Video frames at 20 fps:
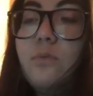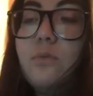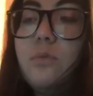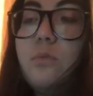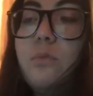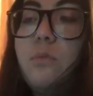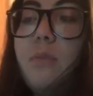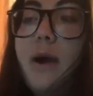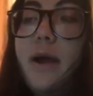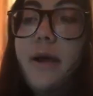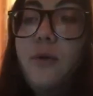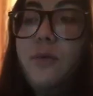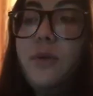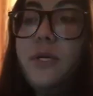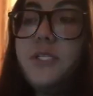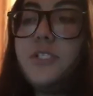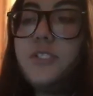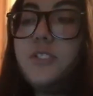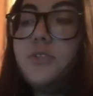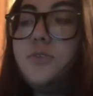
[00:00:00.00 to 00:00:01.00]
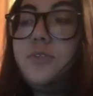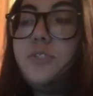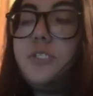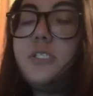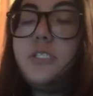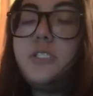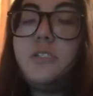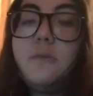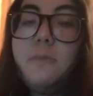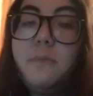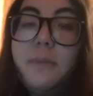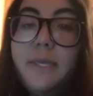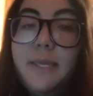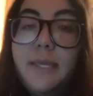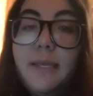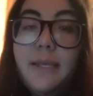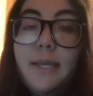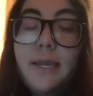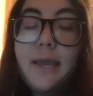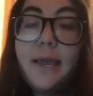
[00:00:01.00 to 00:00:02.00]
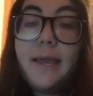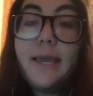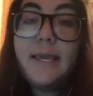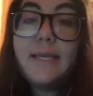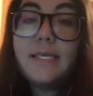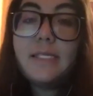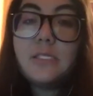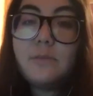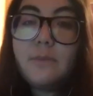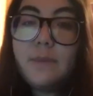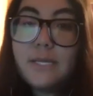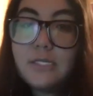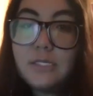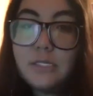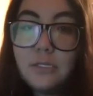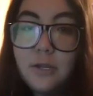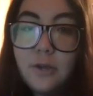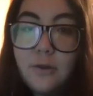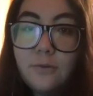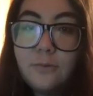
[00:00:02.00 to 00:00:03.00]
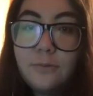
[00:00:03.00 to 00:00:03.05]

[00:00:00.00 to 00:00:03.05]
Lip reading: by which Suggestopedia is best known.